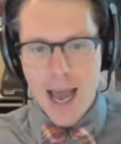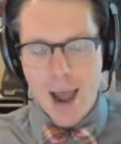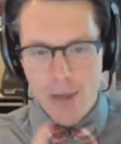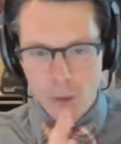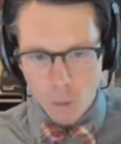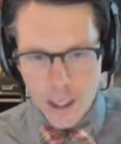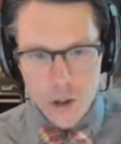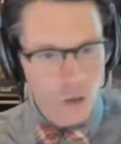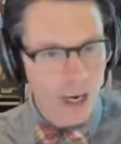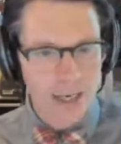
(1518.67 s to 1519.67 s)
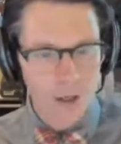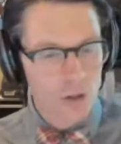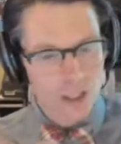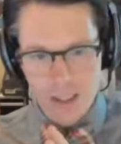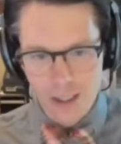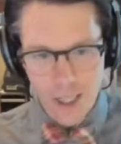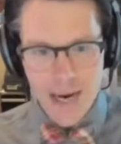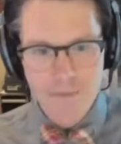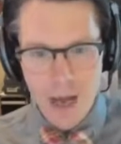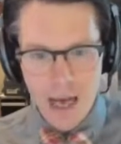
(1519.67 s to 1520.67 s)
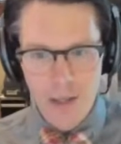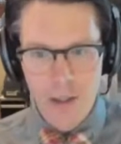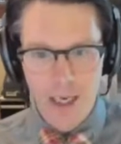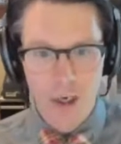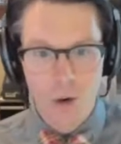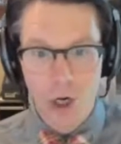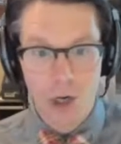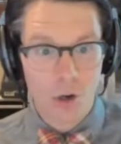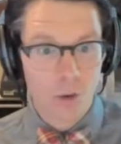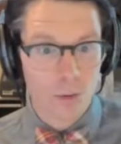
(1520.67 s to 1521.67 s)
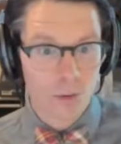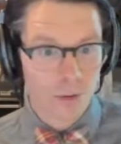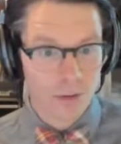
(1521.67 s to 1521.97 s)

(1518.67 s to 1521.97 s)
and then retrain using the same model and go, oh,